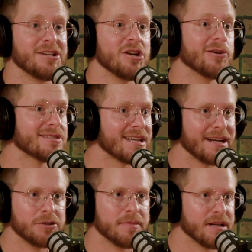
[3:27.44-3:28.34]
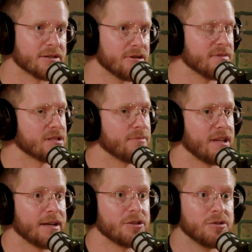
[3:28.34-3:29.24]
that knows that I do ministry, but
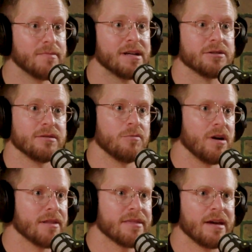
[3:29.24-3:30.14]
someone that I could do ministry with.